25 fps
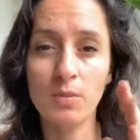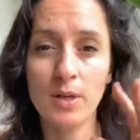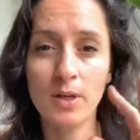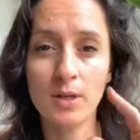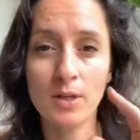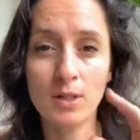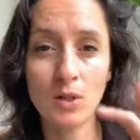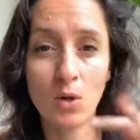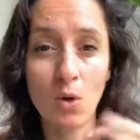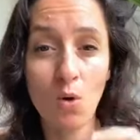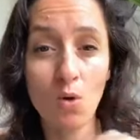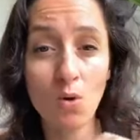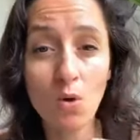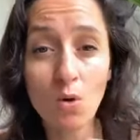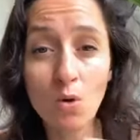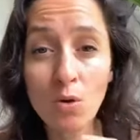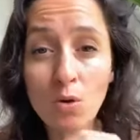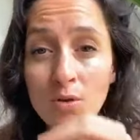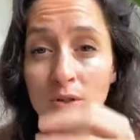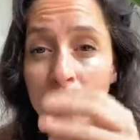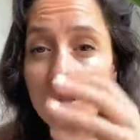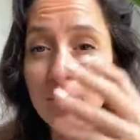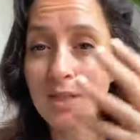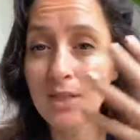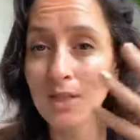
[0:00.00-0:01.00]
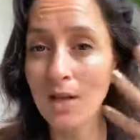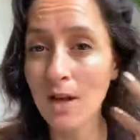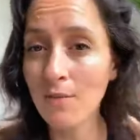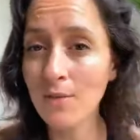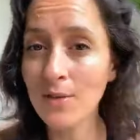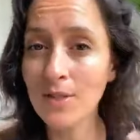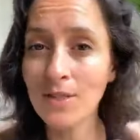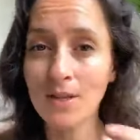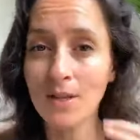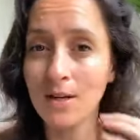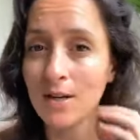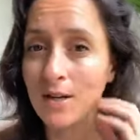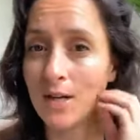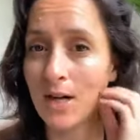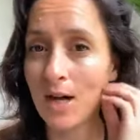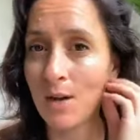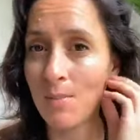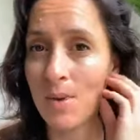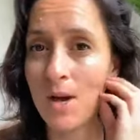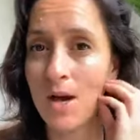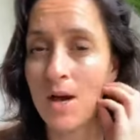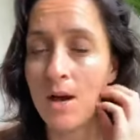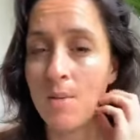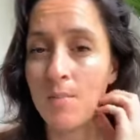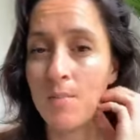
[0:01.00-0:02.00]
because all the stuff is going to
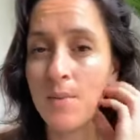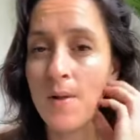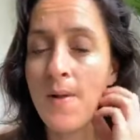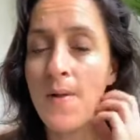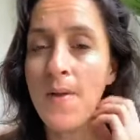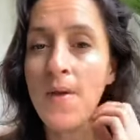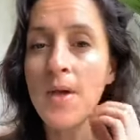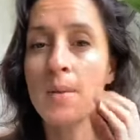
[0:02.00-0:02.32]
come up,